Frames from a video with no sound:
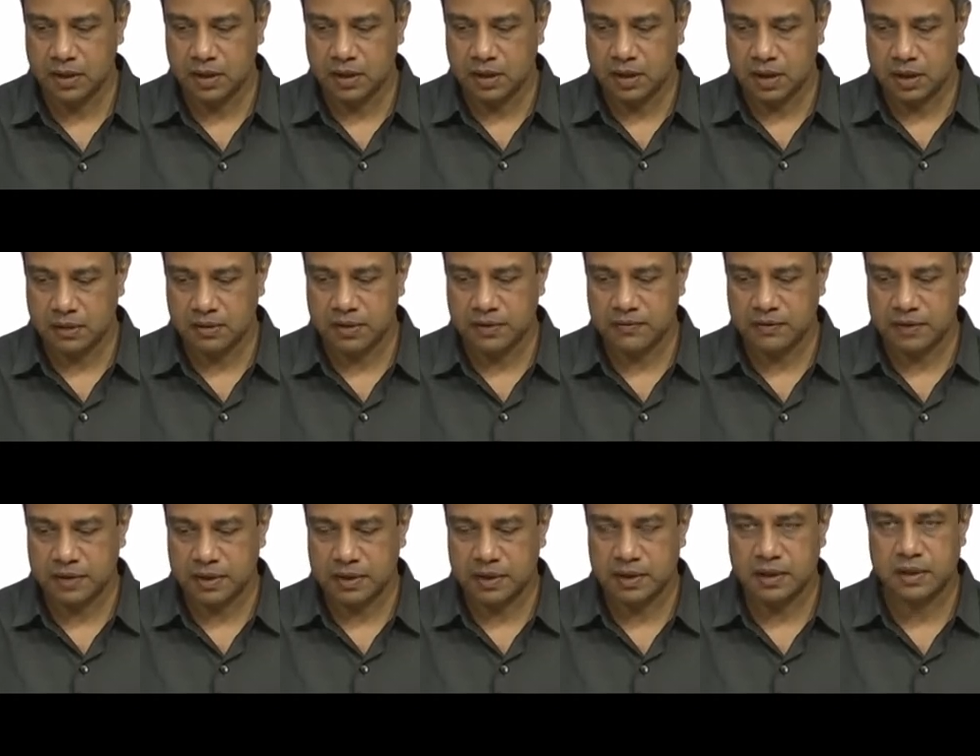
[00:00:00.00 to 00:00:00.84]

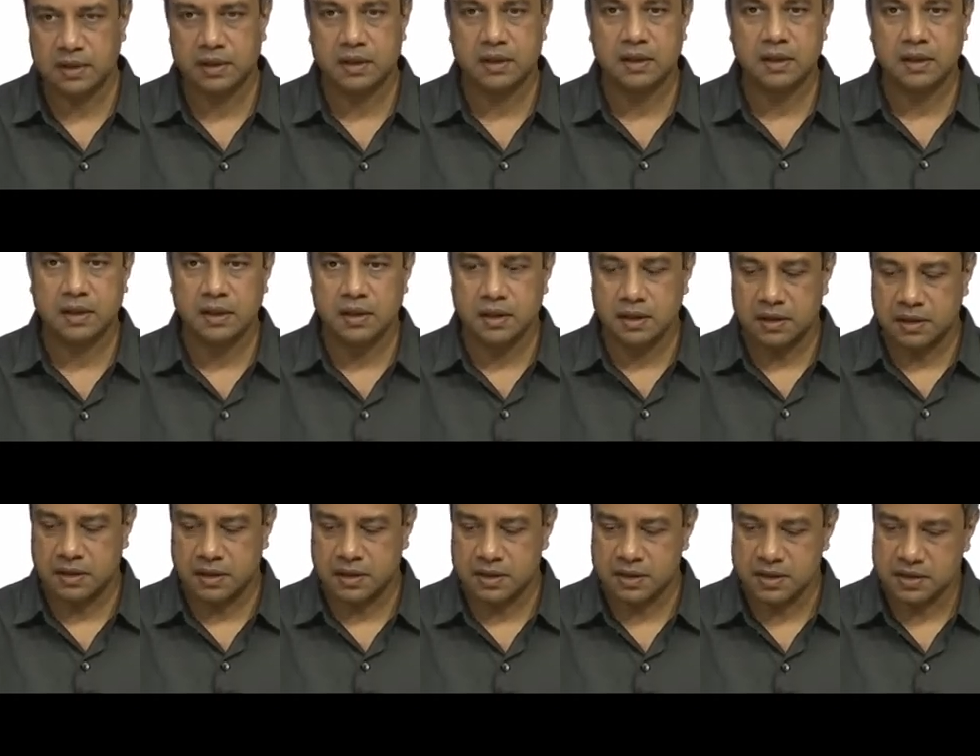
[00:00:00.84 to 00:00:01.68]
However,
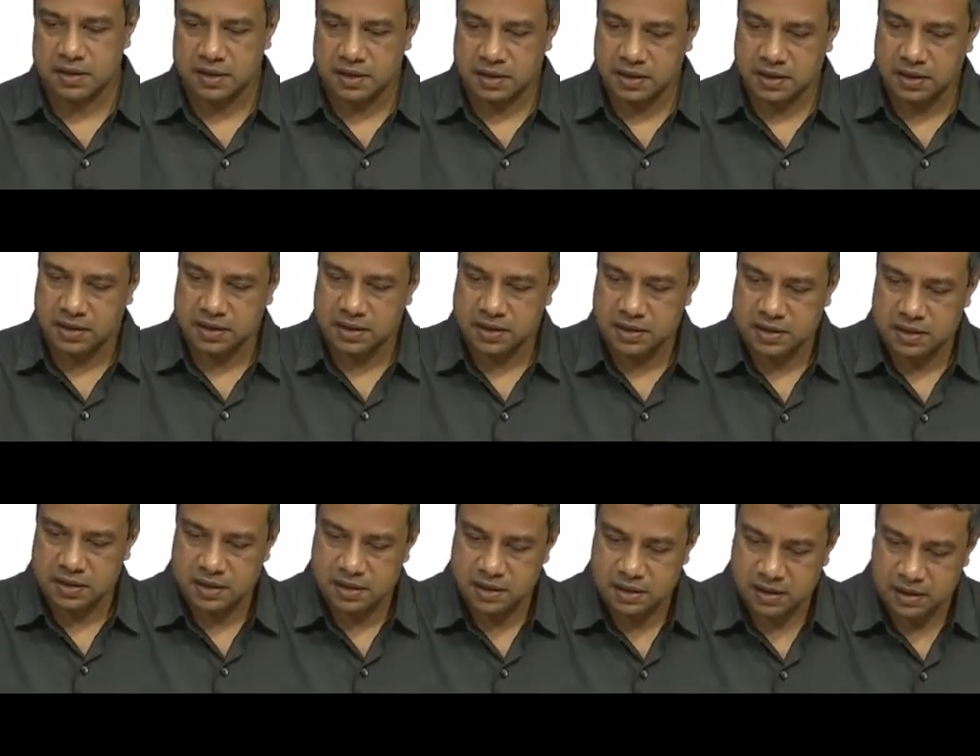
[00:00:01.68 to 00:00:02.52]
this
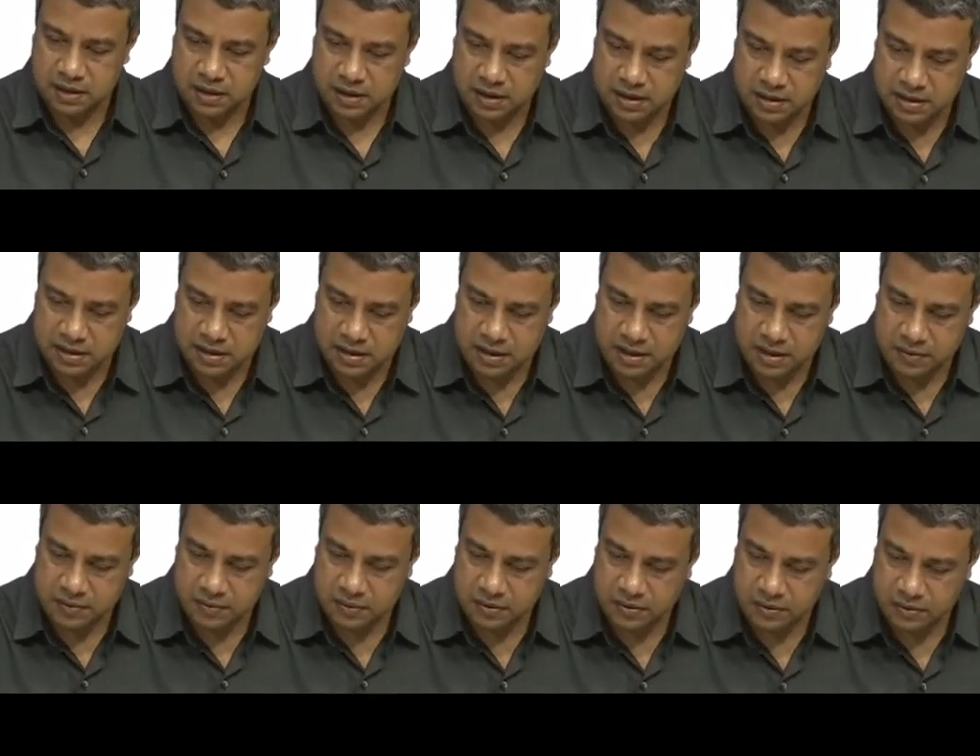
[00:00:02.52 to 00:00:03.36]
is
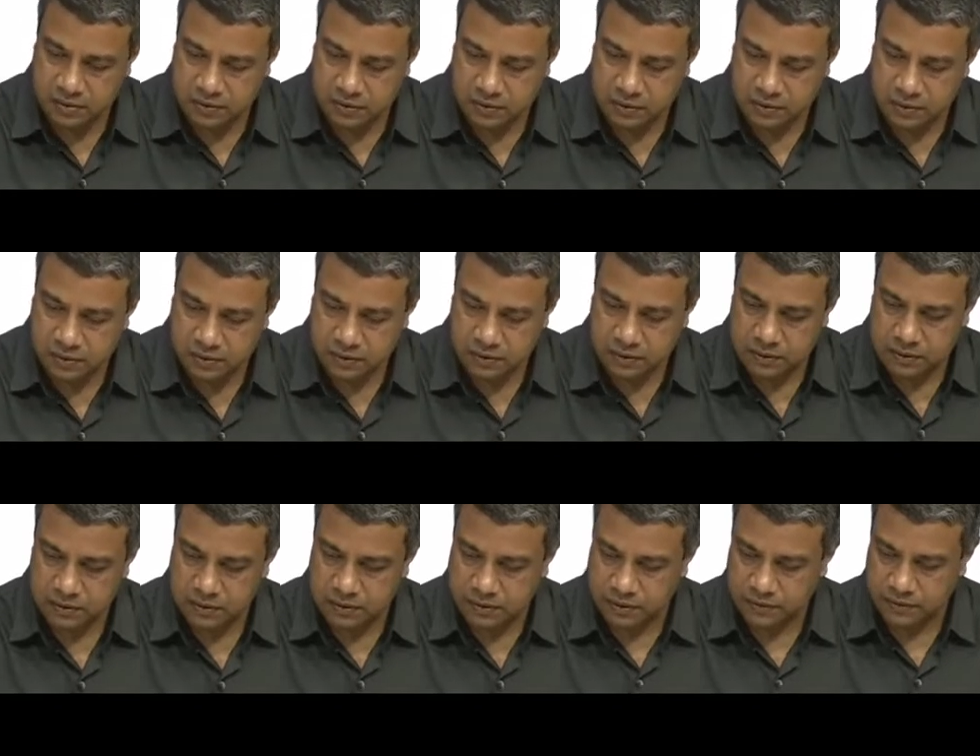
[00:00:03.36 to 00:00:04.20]
unstable to
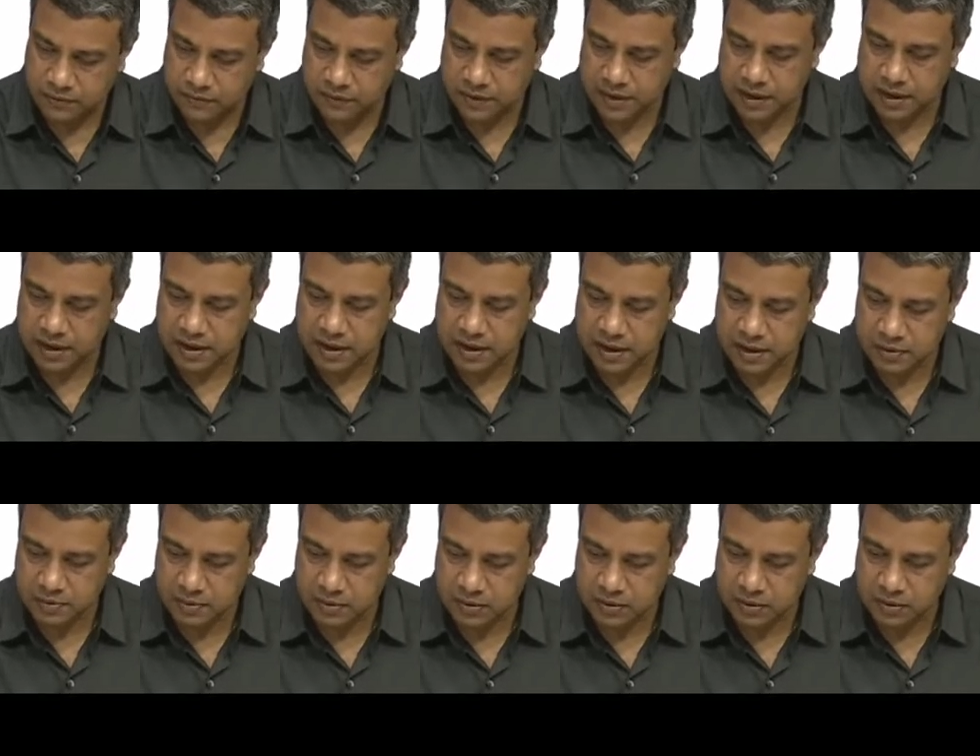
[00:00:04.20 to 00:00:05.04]
finite
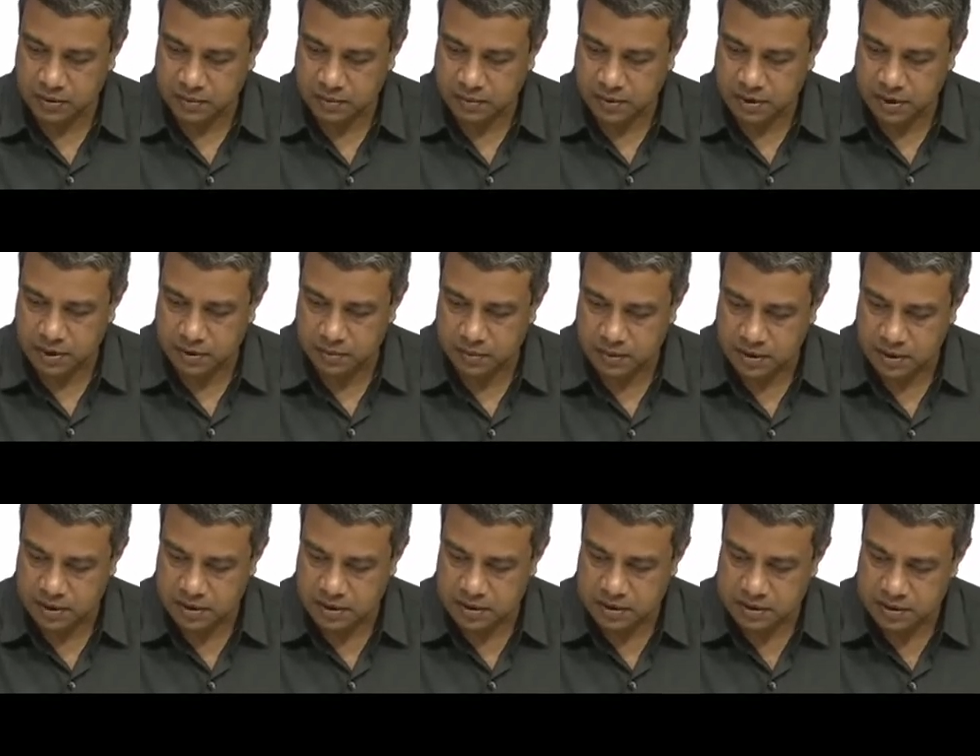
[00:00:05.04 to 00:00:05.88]
amplitude
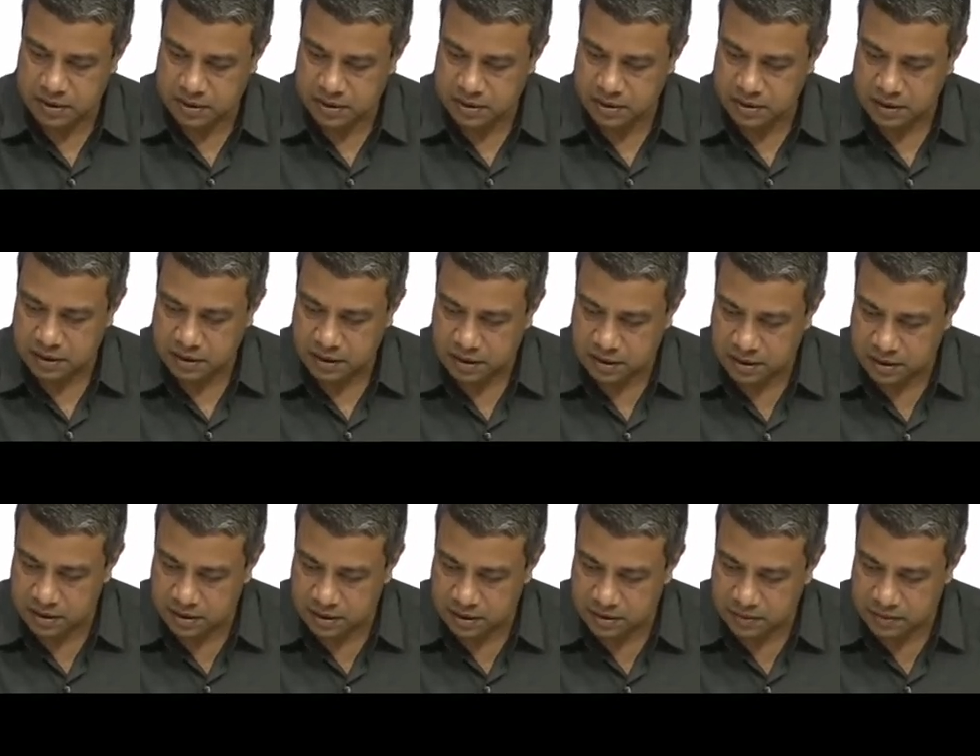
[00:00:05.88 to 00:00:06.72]
perturbations.
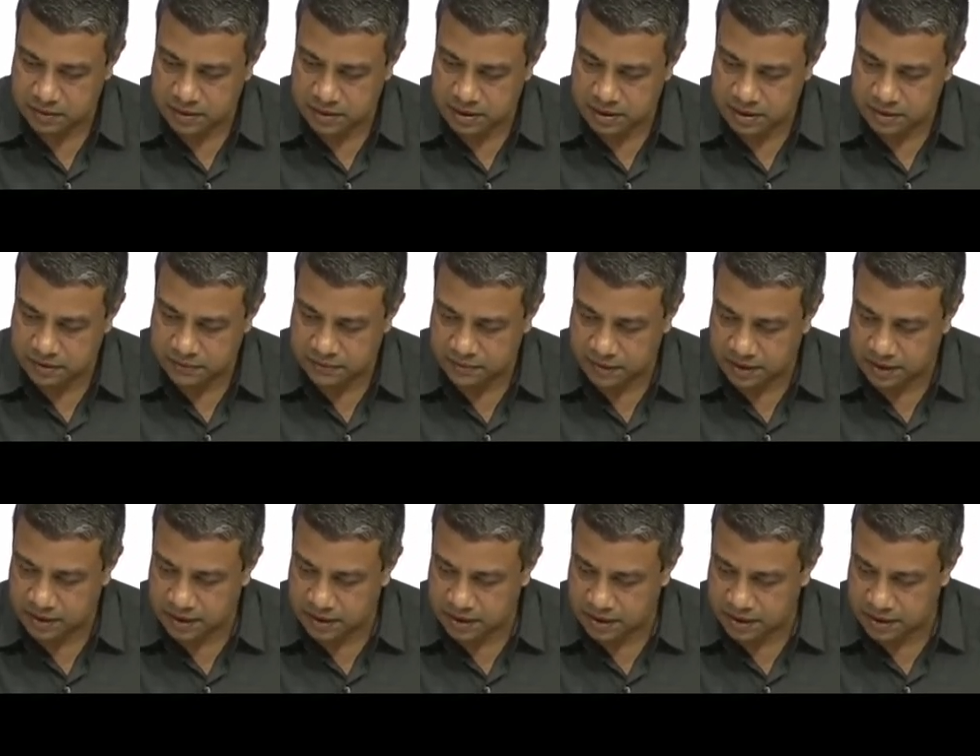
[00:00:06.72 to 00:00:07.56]
In other words, if I
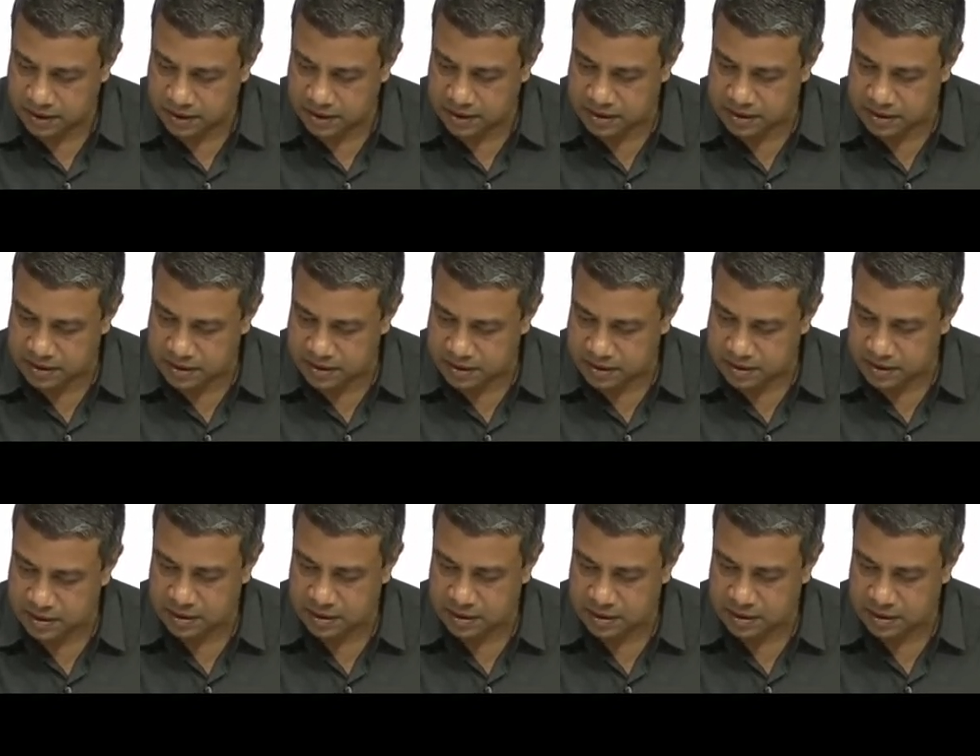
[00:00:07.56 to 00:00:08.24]
increase